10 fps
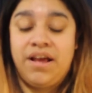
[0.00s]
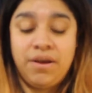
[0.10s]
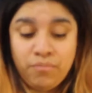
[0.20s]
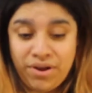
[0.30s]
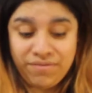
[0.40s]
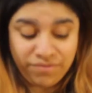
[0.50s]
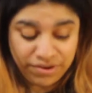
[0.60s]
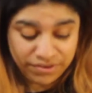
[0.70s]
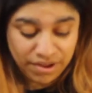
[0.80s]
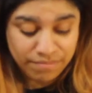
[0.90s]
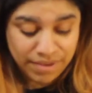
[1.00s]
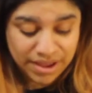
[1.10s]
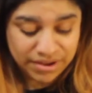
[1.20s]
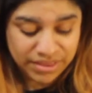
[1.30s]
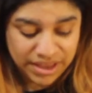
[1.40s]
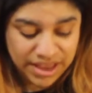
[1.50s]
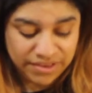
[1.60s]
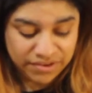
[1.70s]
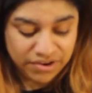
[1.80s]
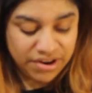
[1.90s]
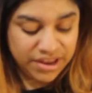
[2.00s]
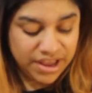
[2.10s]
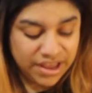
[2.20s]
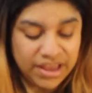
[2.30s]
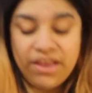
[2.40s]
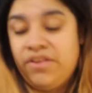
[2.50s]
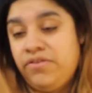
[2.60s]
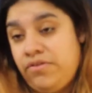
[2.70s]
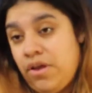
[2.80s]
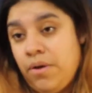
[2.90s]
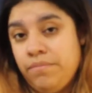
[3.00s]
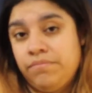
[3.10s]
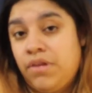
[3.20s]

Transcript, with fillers: I'm waiting for his comeback that he hasn't done yet is um,